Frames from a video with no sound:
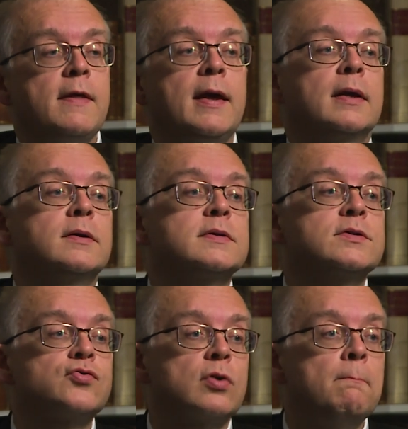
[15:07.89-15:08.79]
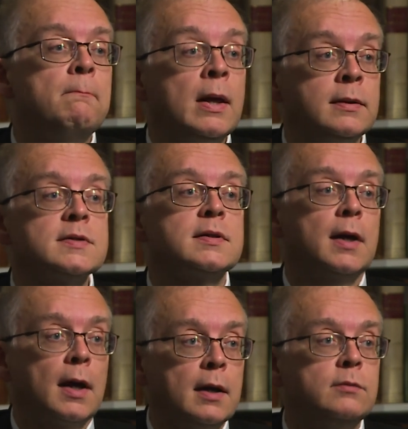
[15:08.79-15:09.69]
they had
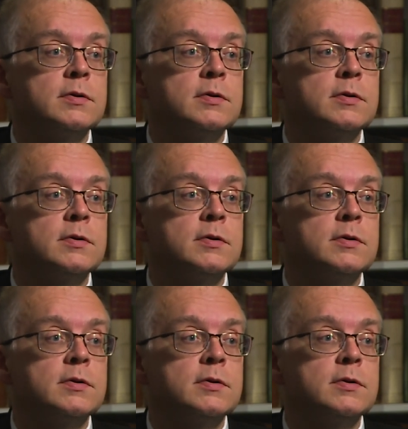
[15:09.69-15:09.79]
tremendously high